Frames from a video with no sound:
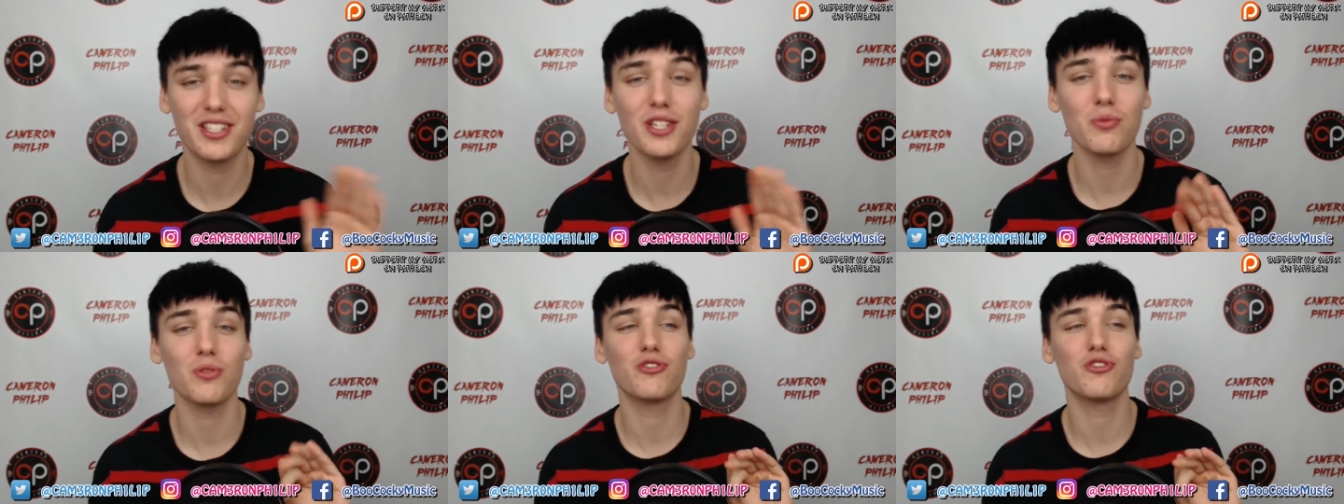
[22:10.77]

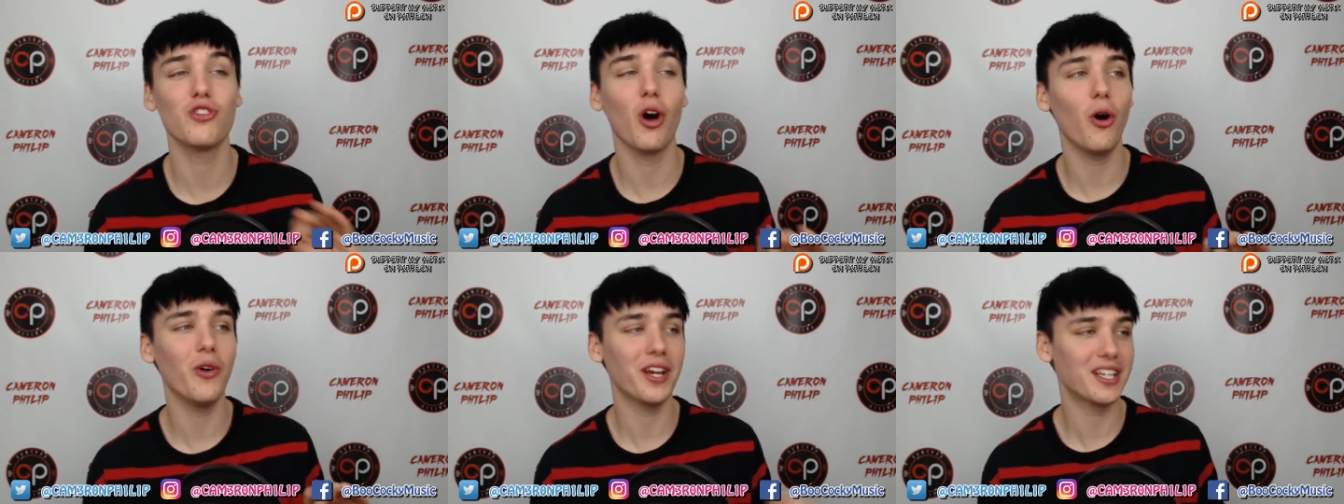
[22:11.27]
This was
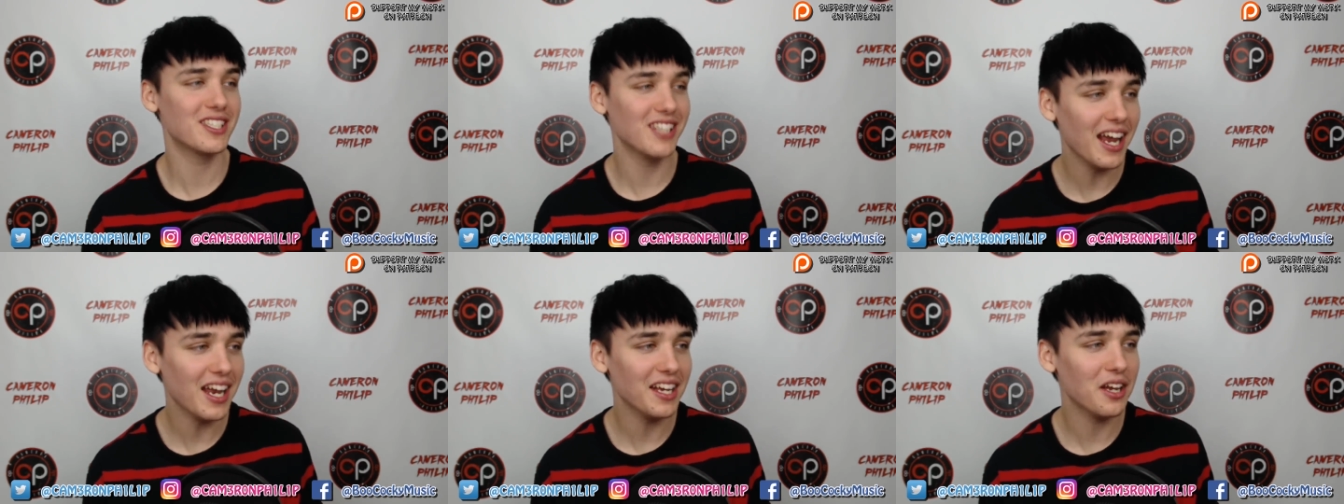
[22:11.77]
so
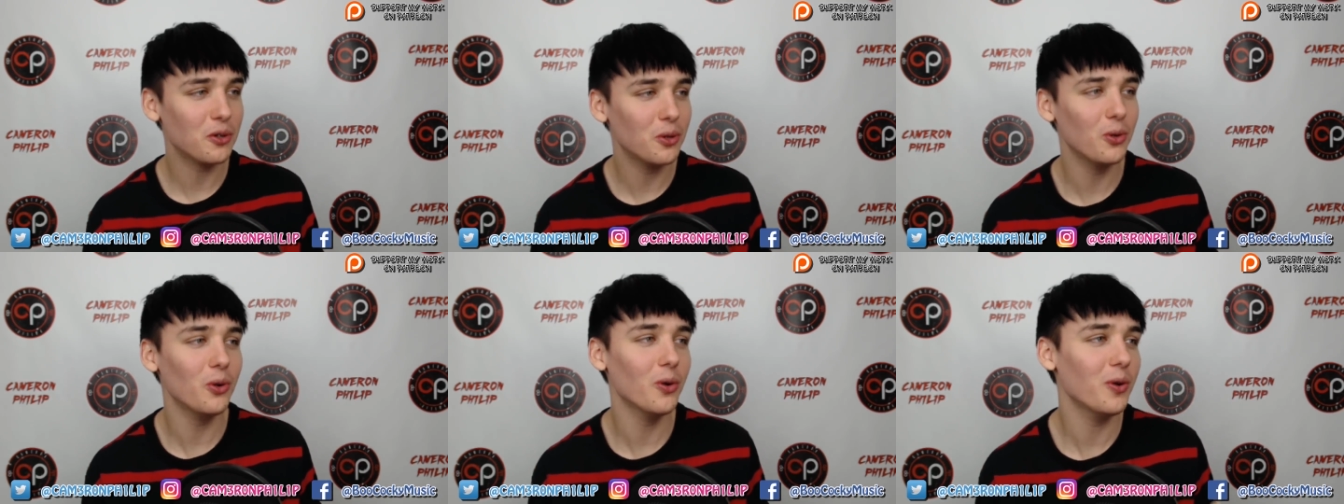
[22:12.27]
exciting and
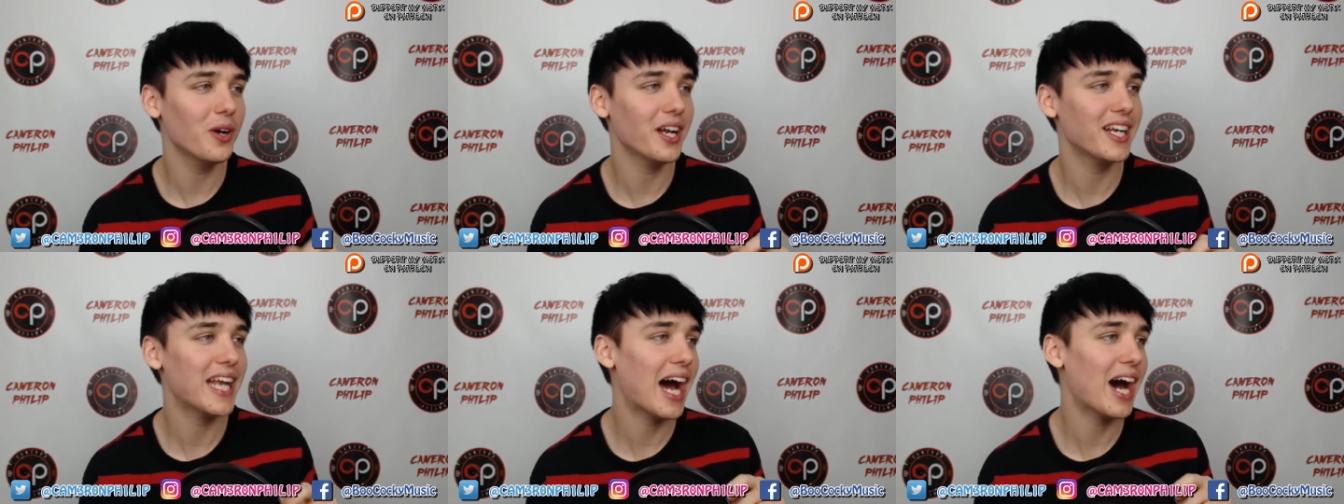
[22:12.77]
cool,
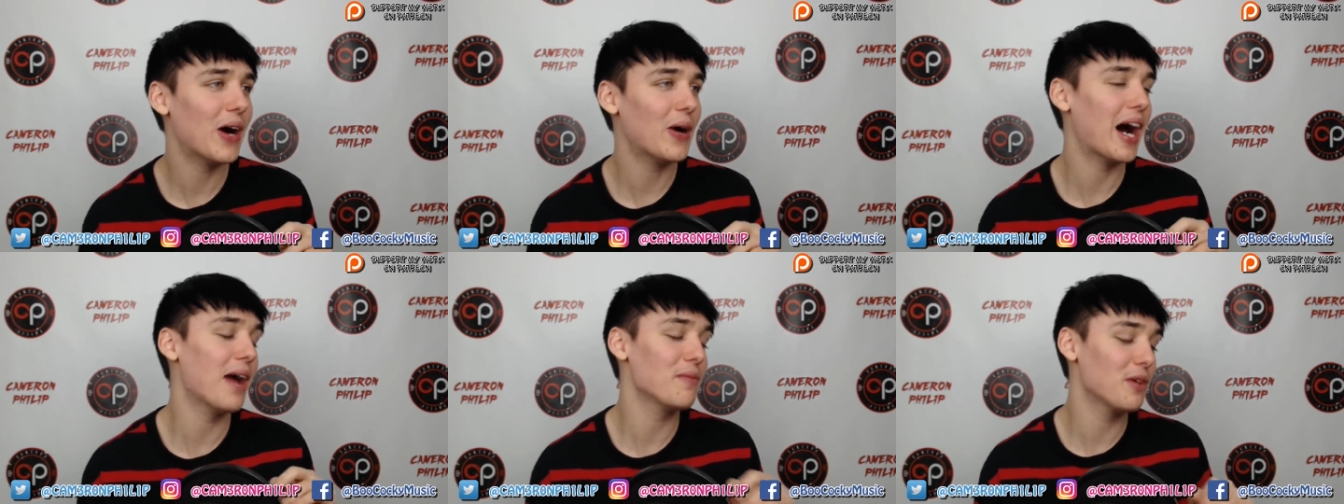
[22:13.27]
and now
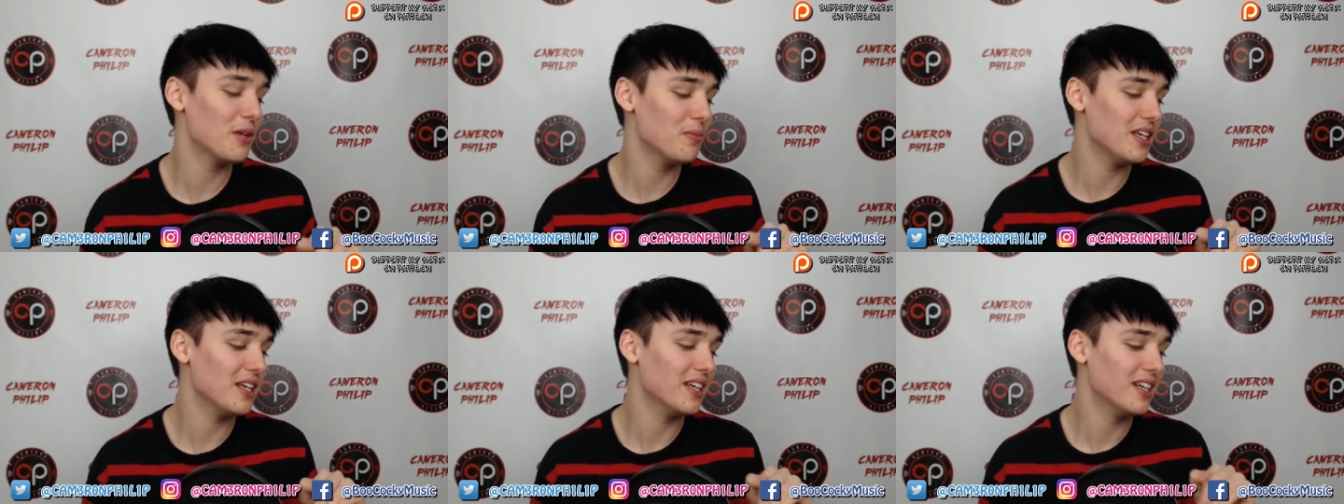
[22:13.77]
I'm gonna
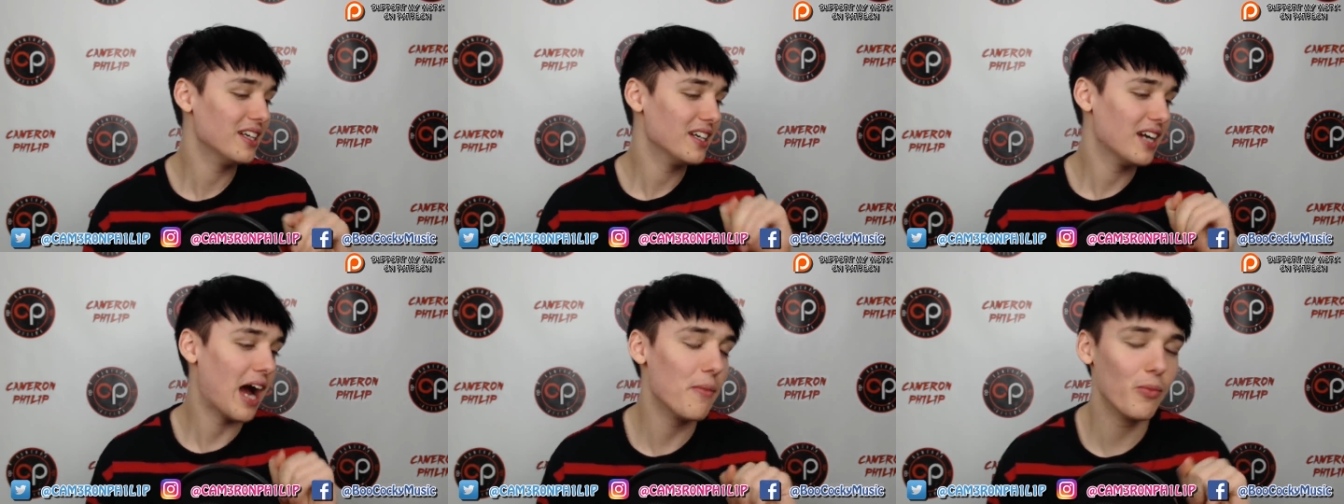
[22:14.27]
be
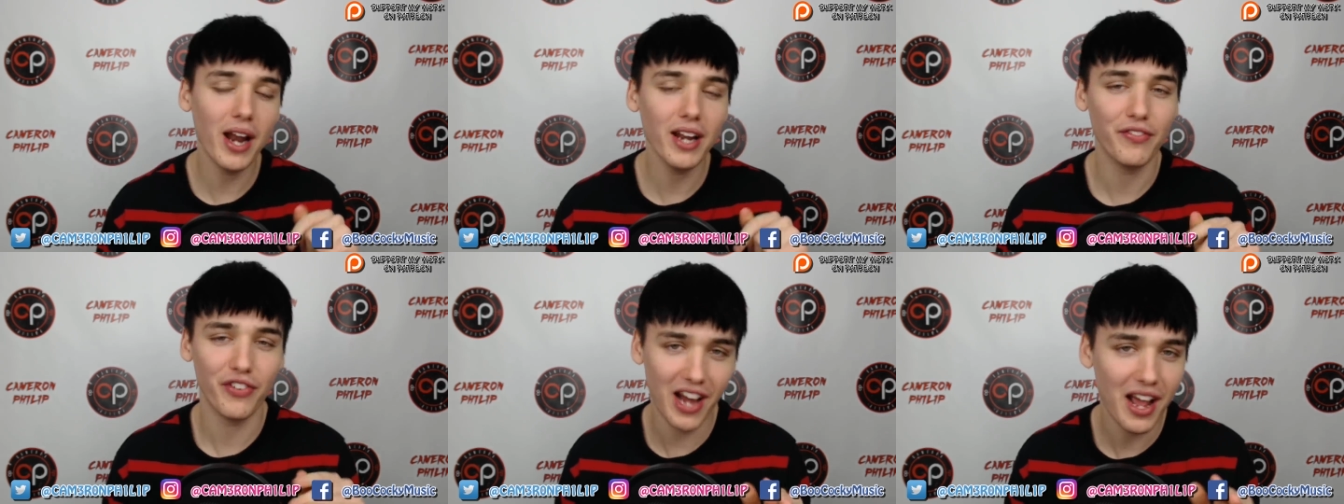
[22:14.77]
I'm ready
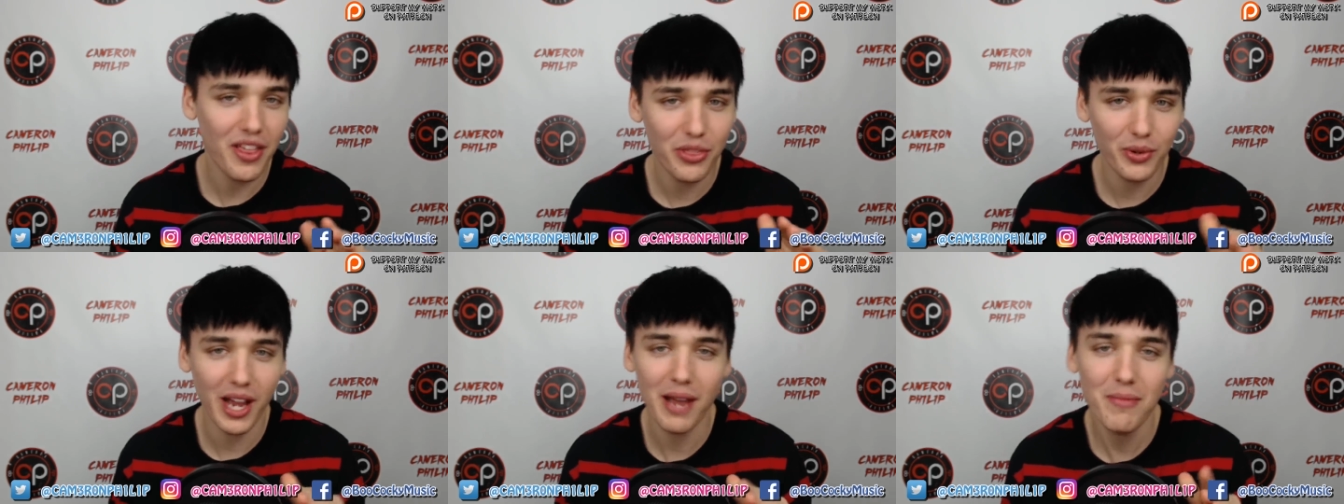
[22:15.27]
for night
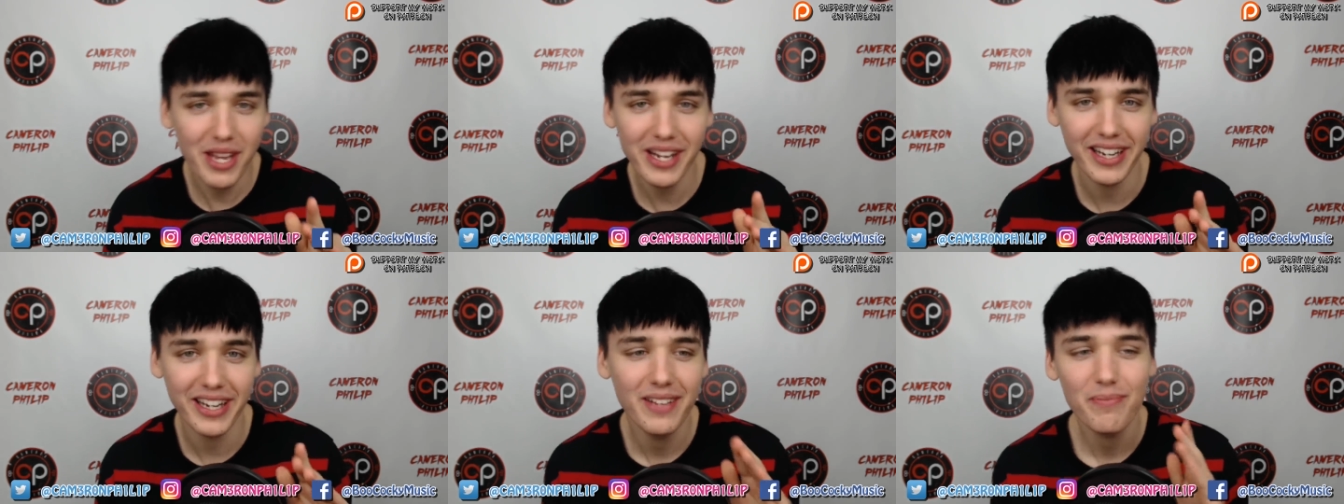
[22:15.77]
three. I'm in
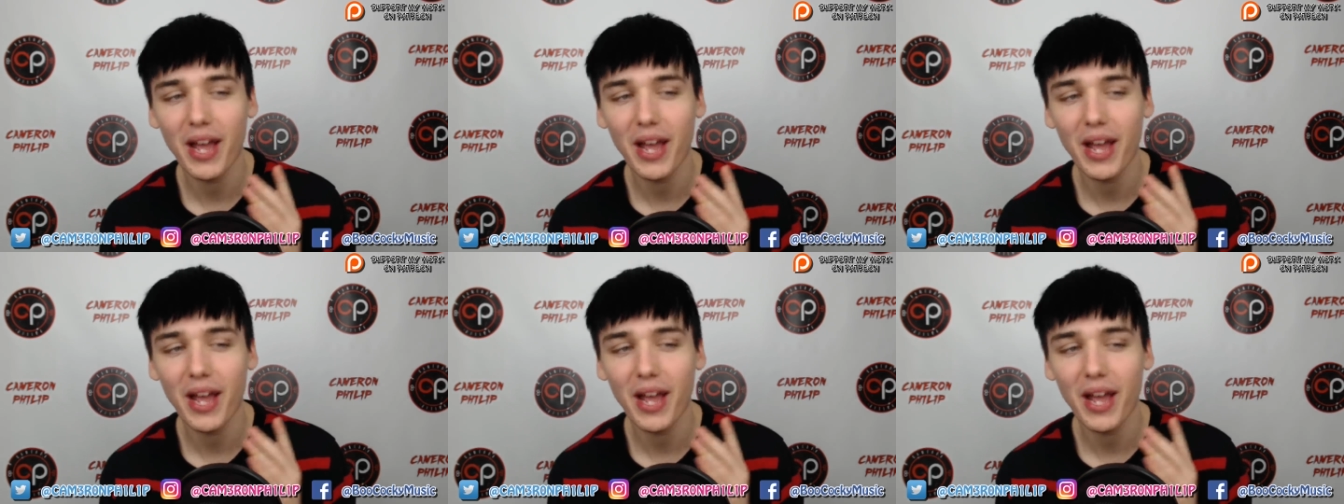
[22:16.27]
it.